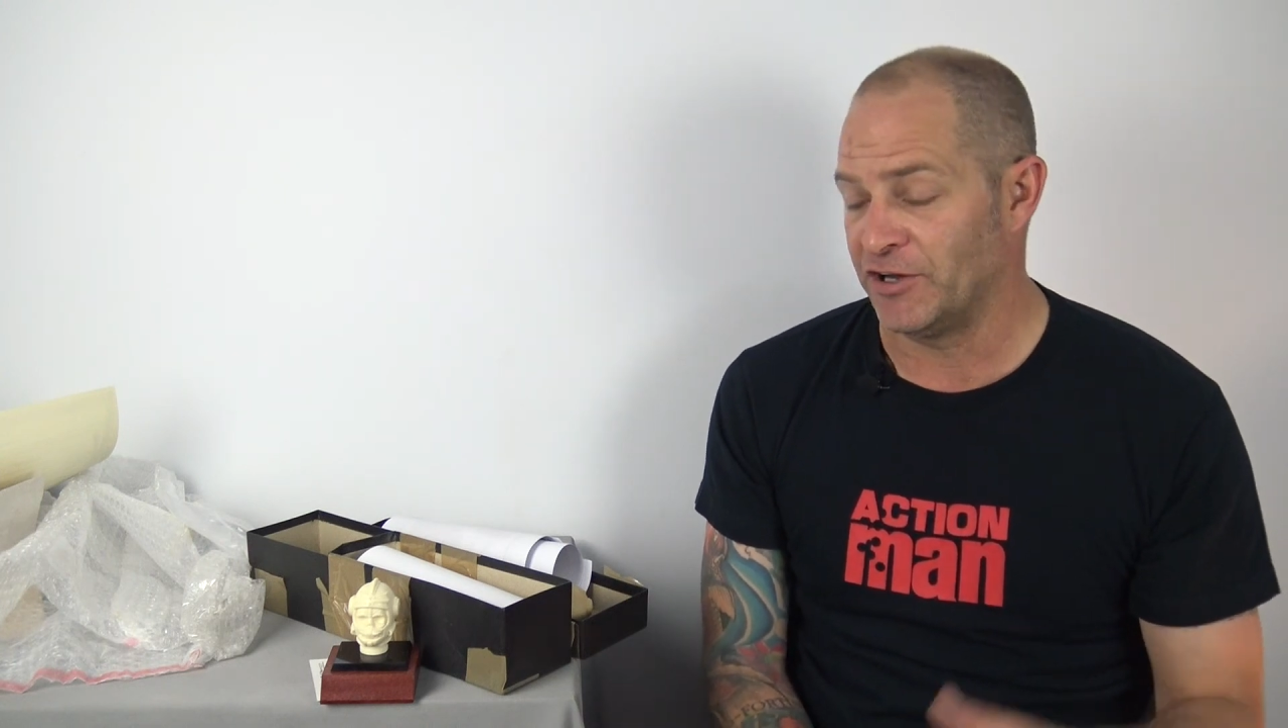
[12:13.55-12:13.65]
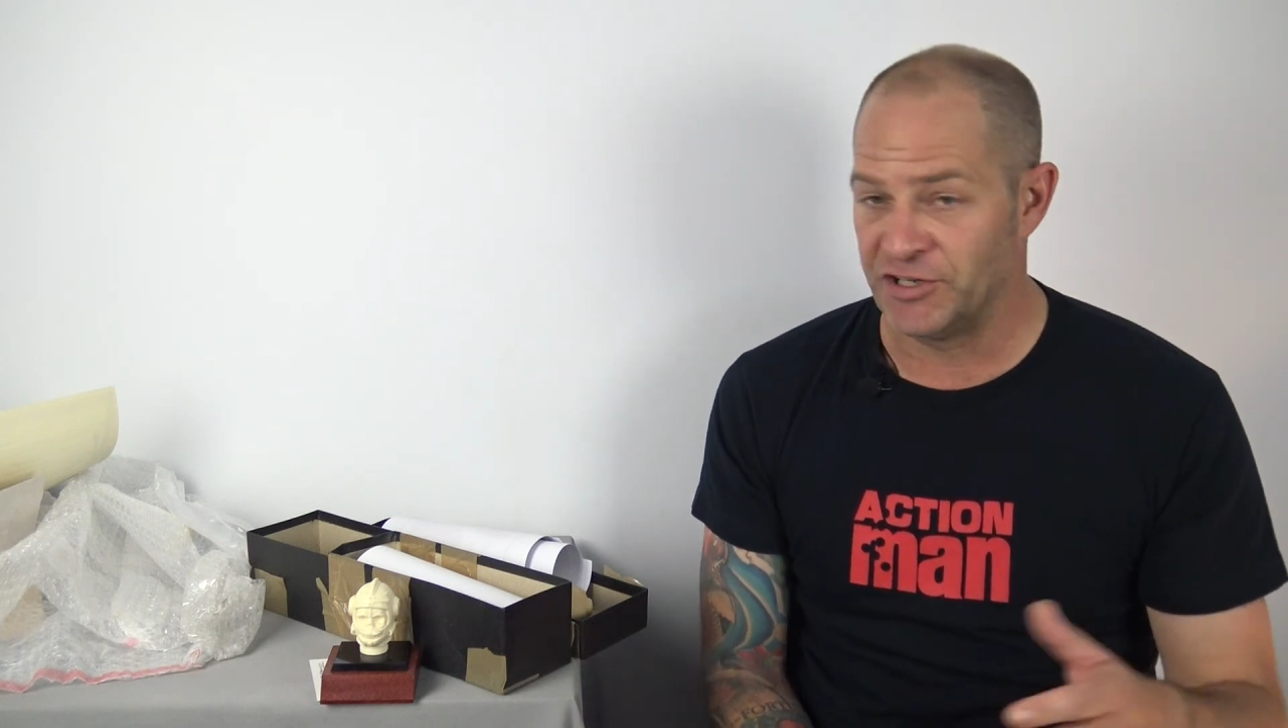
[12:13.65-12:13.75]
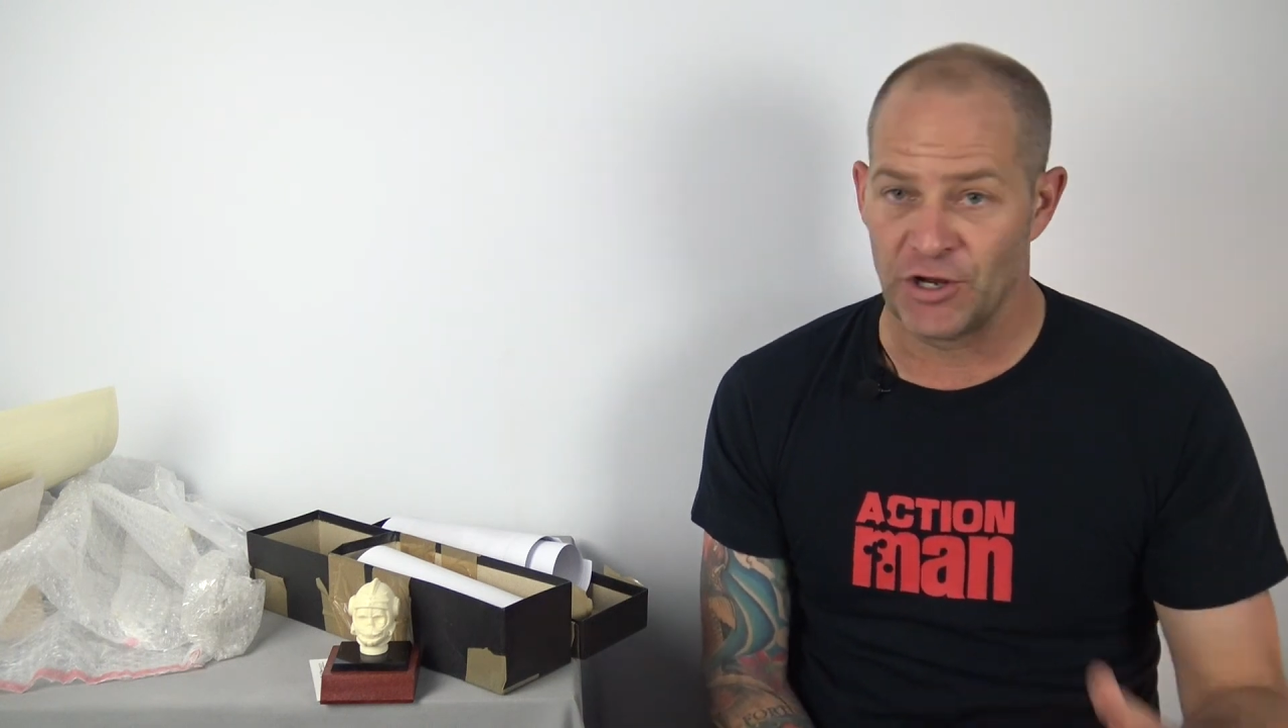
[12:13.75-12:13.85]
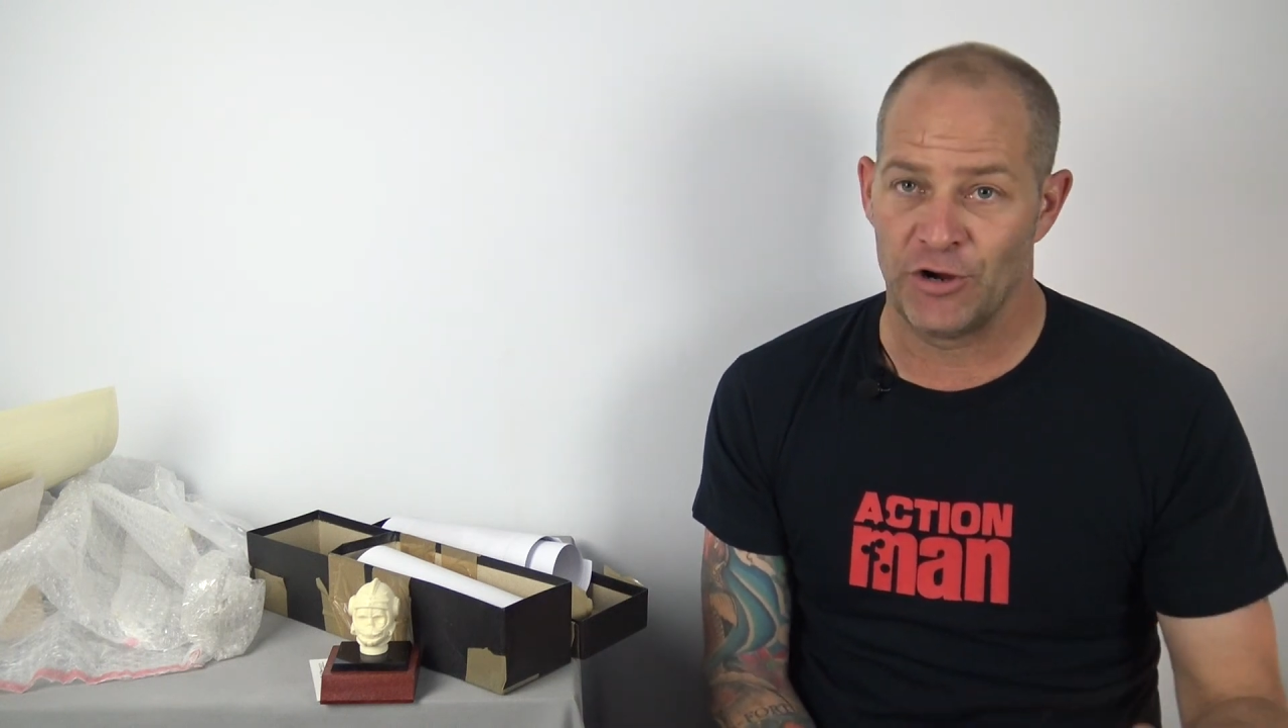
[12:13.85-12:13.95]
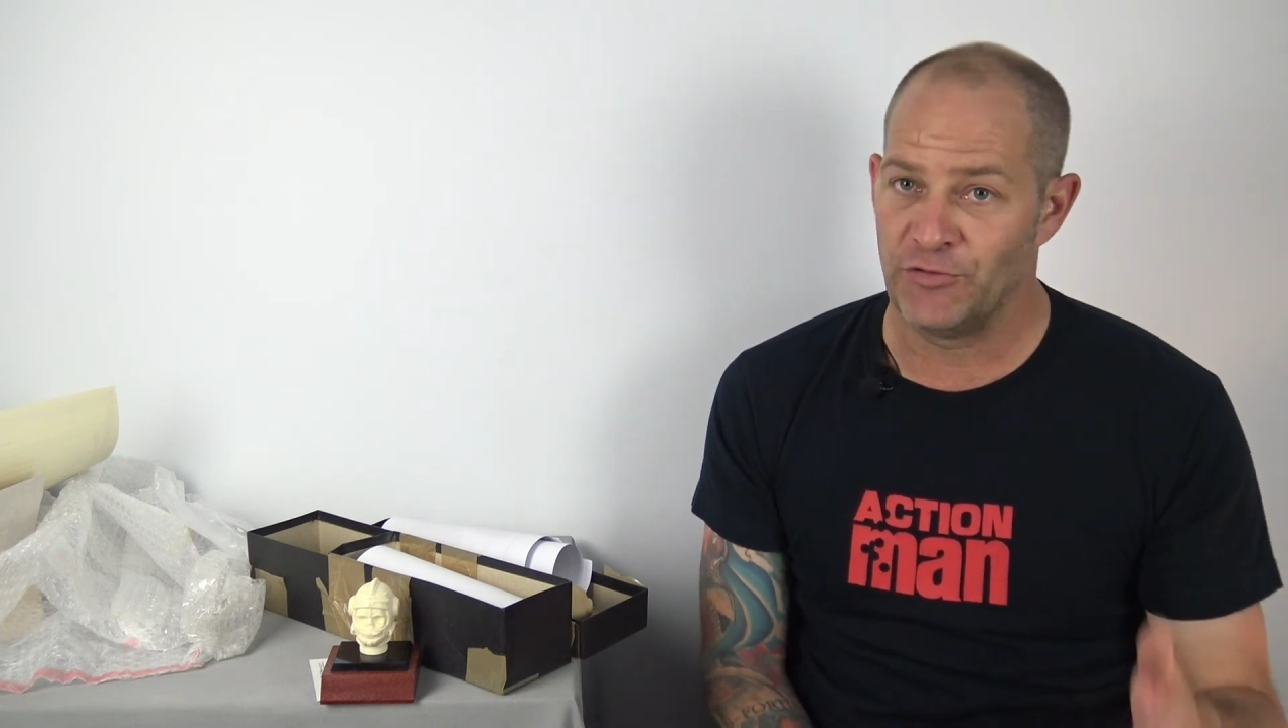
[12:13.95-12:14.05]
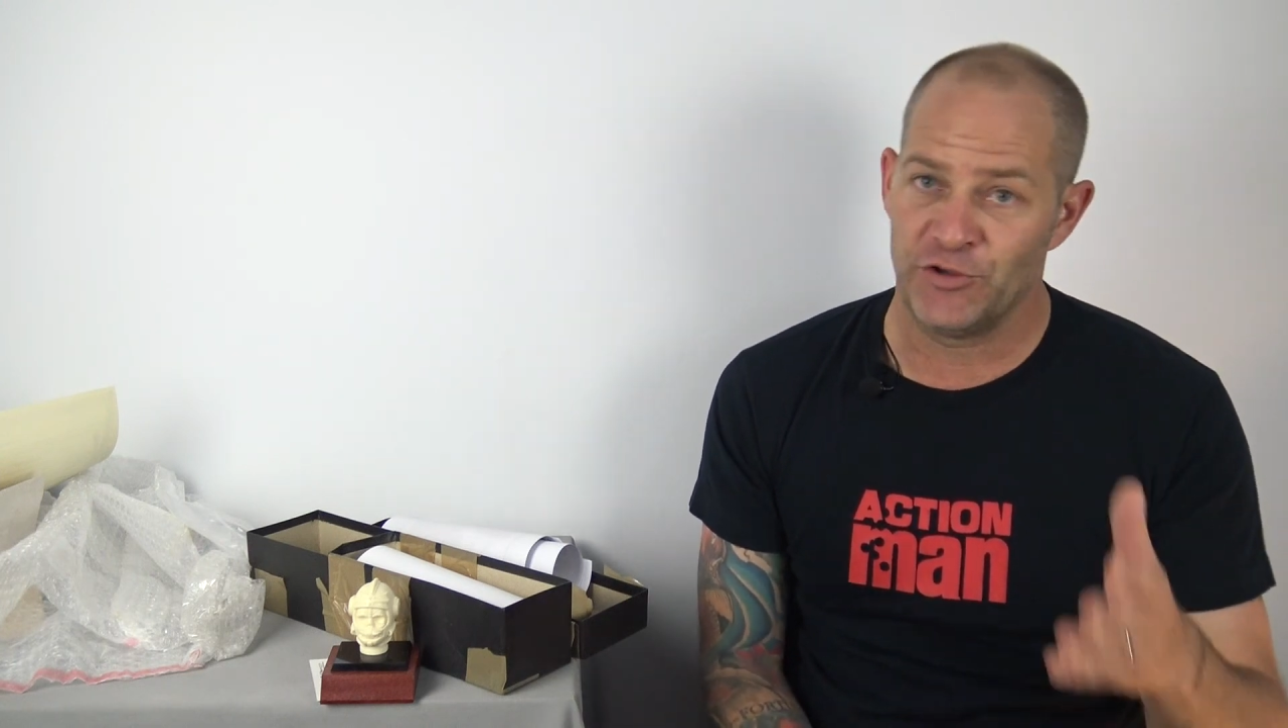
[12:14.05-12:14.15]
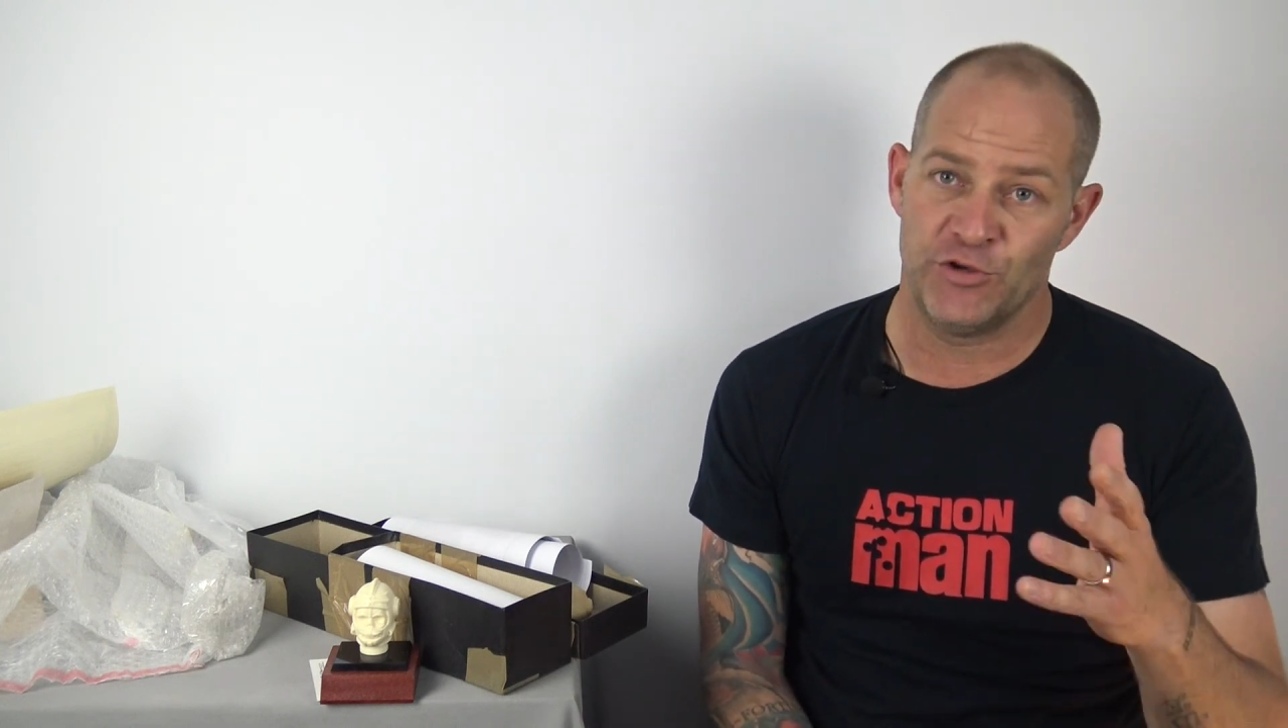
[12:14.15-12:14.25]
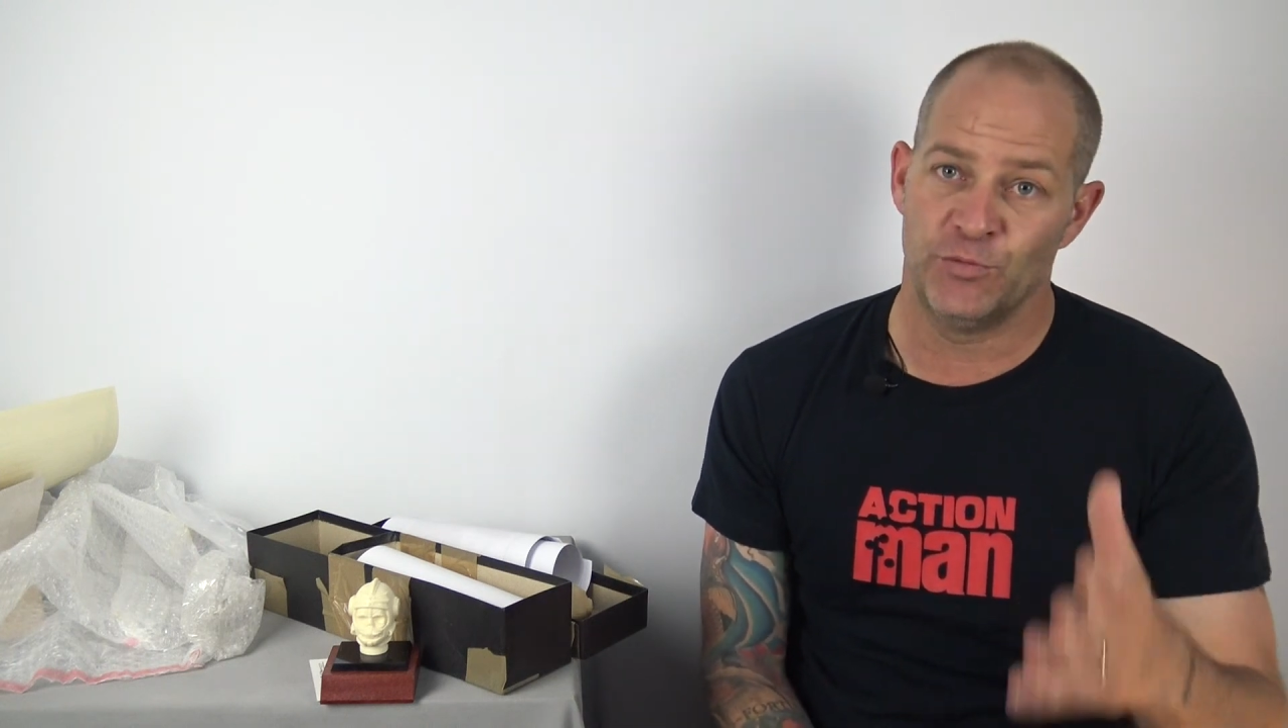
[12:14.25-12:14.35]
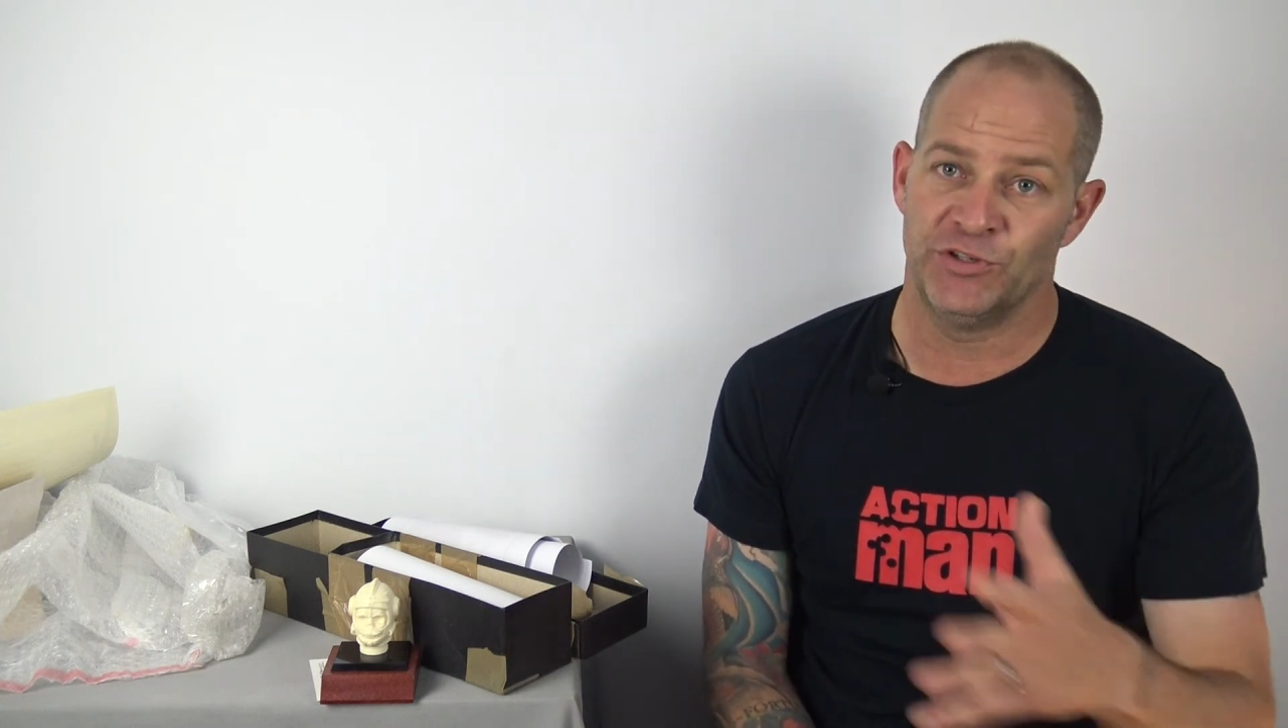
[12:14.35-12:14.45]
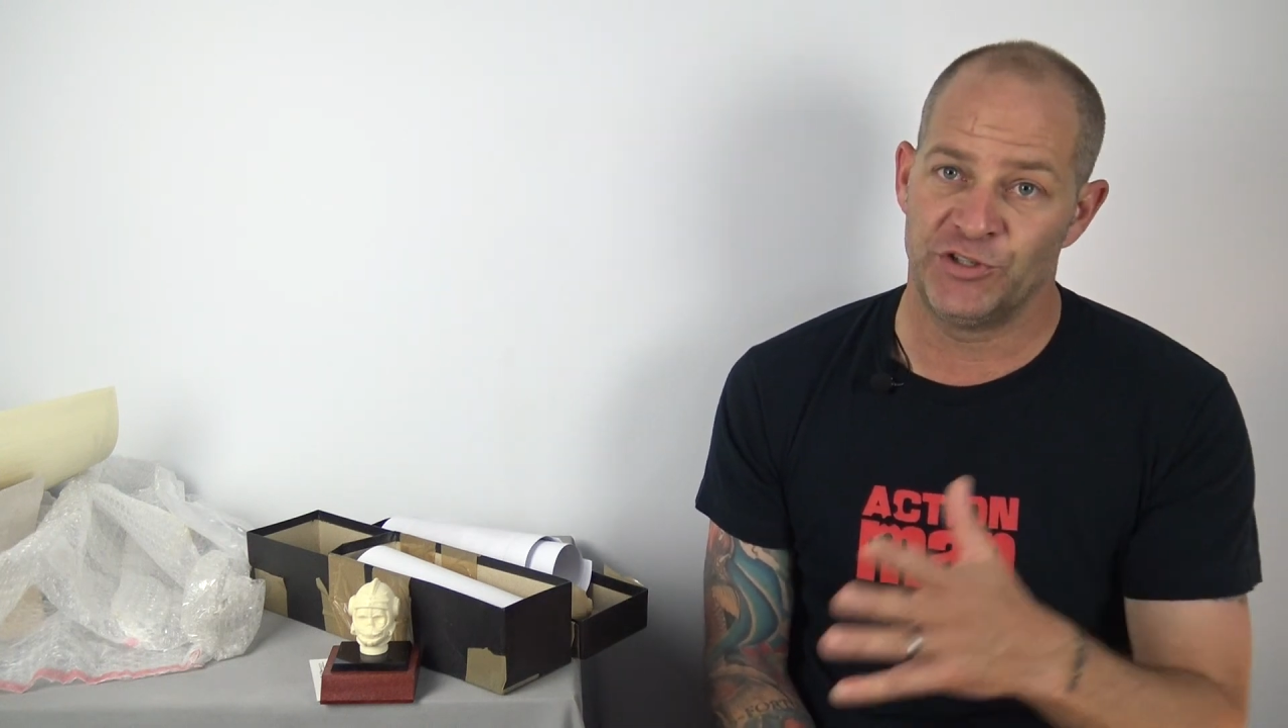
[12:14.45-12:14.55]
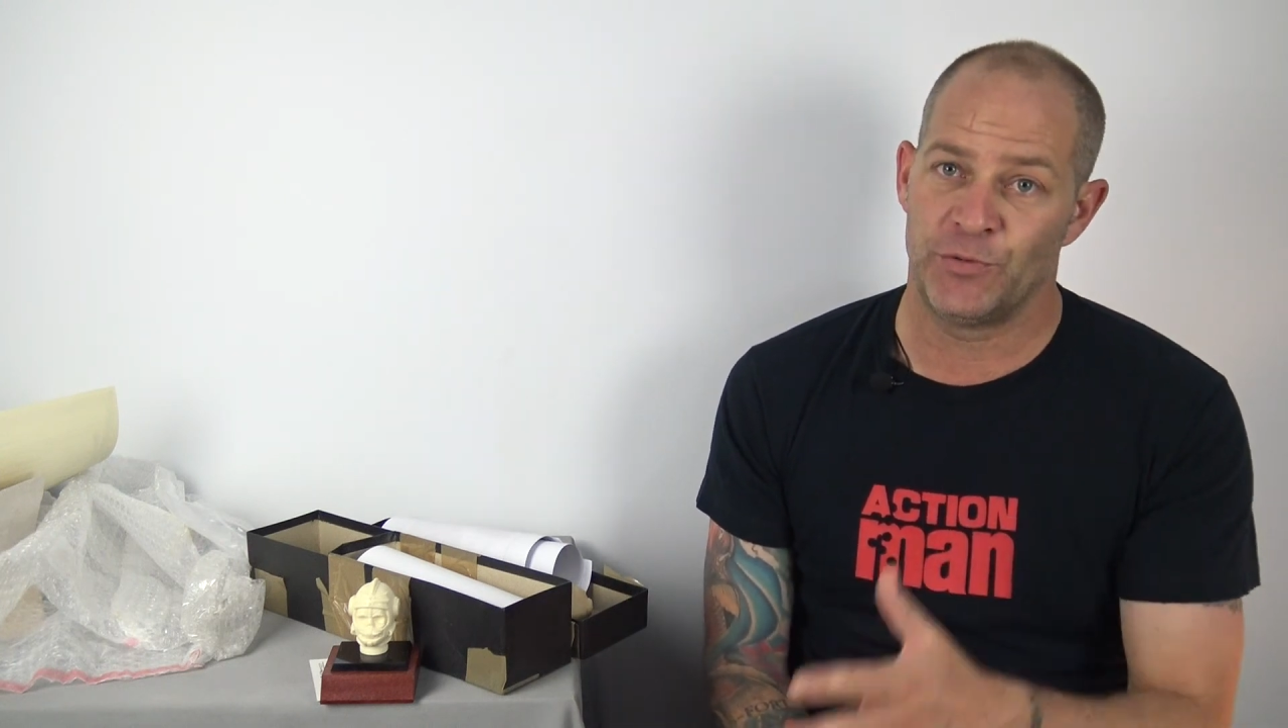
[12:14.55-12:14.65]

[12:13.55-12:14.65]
know that you wouldn't